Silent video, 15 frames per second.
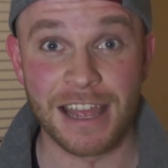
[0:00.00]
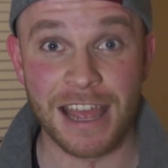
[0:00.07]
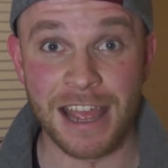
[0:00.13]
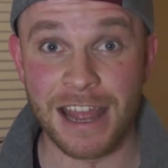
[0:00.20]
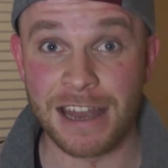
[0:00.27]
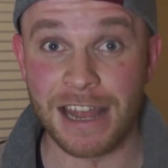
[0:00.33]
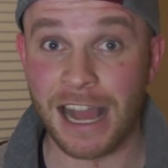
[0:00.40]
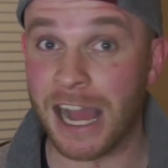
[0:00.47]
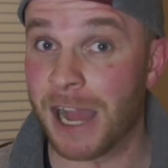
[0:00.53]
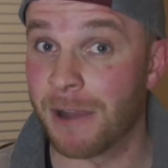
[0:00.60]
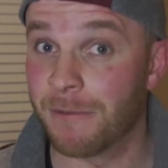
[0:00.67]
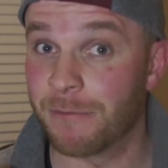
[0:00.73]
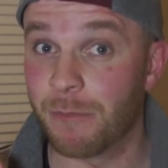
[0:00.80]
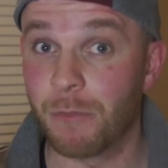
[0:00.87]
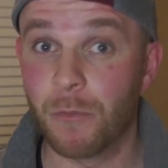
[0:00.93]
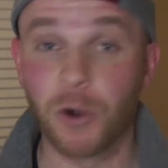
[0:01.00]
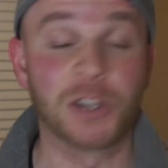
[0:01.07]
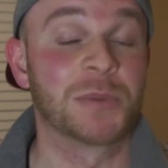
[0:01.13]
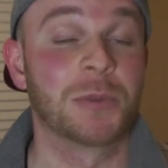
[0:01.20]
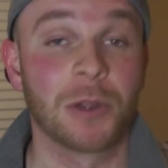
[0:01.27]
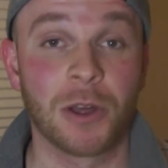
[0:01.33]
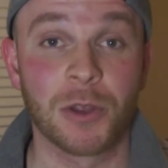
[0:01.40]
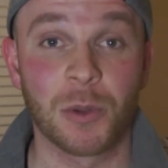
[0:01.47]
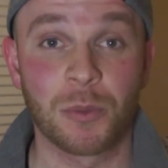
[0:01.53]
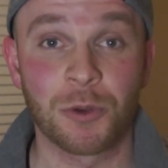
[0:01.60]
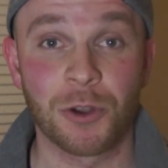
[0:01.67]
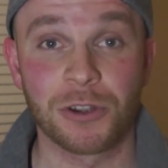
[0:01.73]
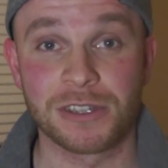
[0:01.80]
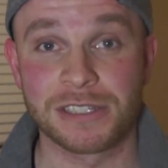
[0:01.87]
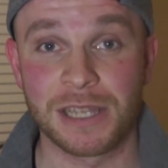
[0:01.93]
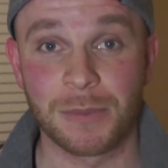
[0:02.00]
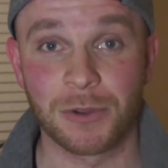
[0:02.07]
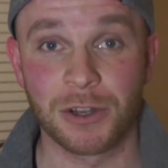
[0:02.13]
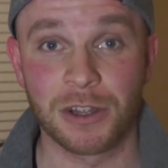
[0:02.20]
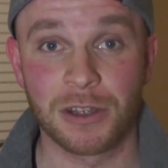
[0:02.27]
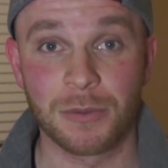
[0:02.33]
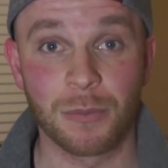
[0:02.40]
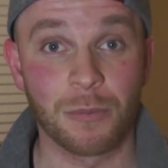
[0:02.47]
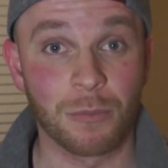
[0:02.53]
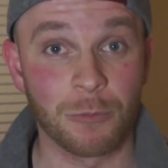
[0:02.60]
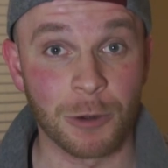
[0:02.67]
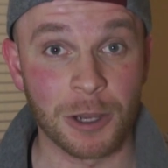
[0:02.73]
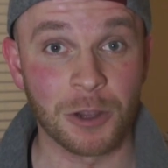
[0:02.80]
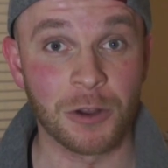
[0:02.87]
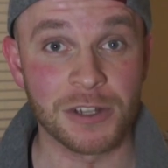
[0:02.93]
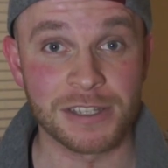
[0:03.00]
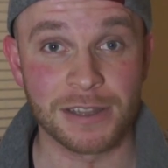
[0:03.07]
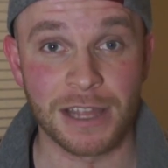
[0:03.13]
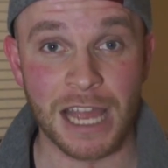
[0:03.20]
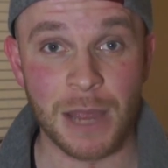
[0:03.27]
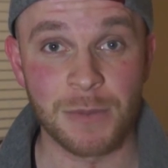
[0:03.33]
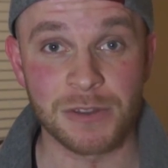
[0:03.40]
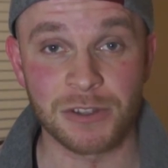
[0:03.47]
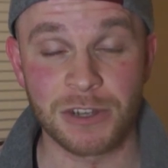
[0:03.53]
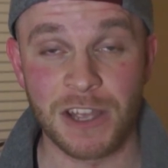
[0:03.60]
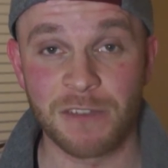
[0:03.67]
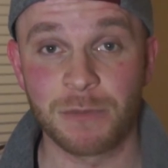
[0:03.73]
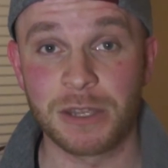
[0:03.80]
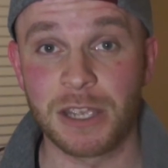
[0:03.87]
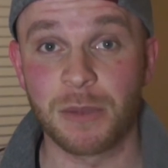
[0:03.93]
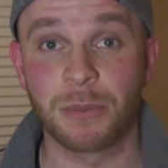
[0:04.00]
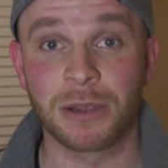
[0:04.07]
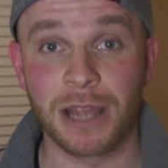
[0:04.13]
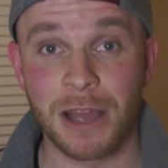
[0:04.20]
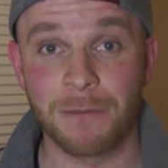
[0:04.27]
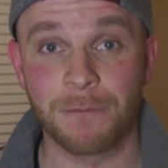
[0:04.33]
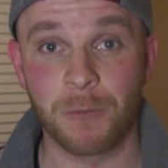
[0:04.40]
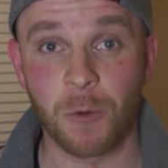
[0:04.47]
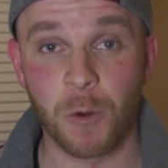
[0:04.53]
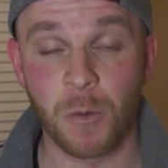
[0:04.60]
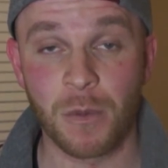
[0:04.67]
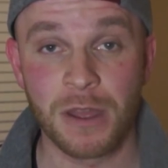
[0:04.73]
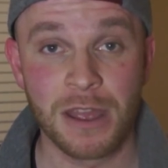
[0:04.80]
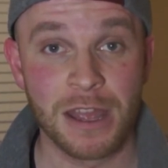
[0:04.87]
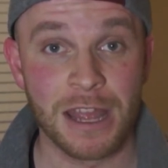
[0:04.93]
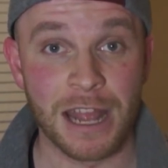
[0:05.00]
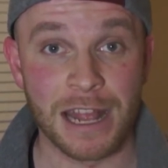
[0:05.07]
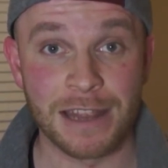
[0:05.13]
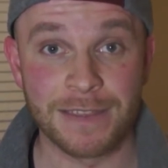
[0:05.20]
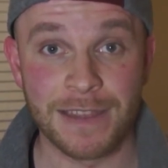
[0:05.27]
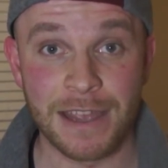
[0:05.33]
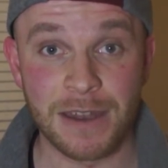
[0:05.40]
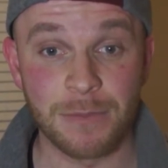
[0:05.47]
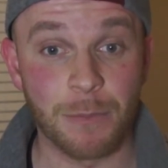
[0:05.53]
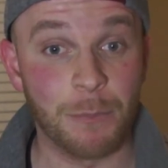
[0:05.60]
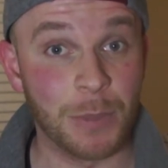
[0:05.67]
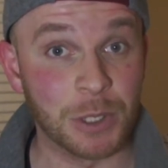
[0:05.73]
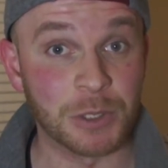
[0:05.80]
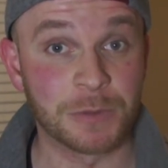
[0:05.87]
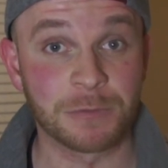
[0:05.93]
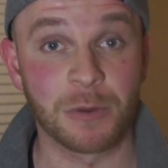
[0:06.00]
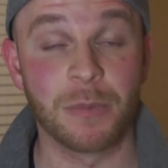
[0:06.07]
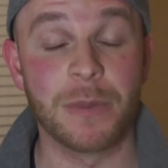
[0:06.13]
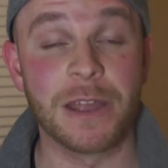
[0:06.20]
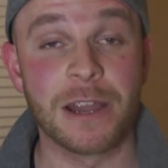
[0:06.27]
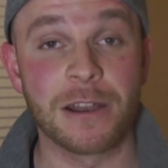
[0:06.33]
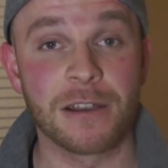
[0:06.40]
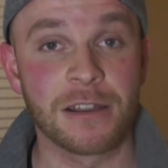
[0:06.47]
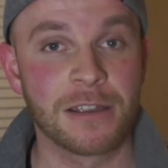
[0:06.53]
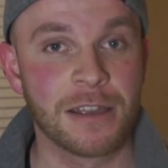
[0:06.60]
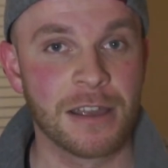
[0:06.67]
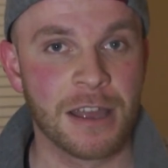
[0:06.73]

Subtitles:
And I have multiple other products that I'm going to bring onto the Amazon FBA platform and then build from there.